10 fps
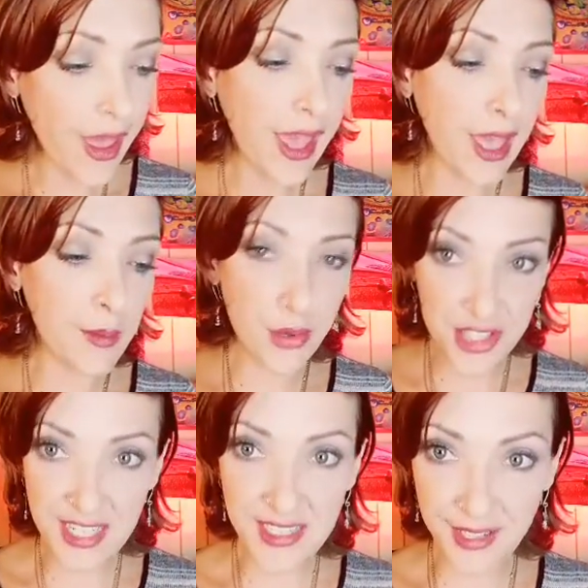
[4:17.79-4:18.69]
and
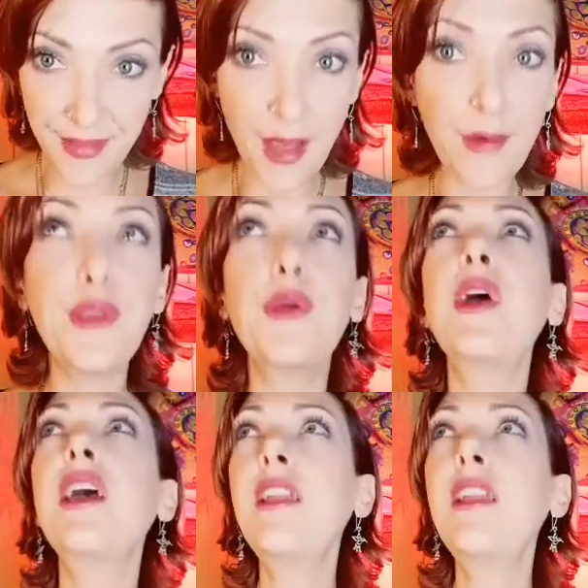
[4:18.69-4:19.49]
protecting value and